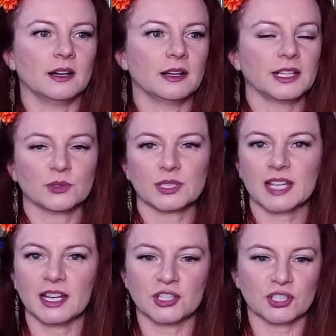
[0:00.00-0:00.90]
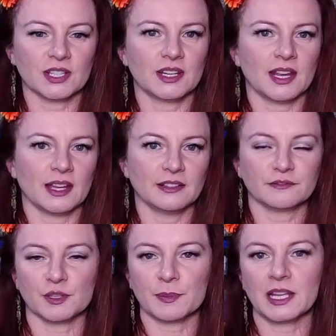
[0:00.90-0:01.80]
irritation and
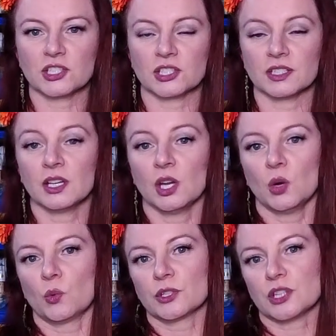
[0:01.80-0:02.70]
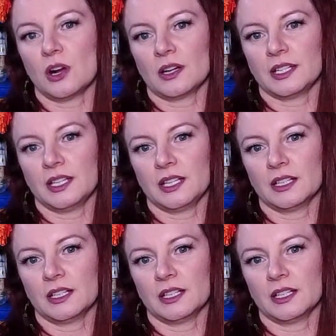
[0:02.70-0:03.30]
inflammation. We're talking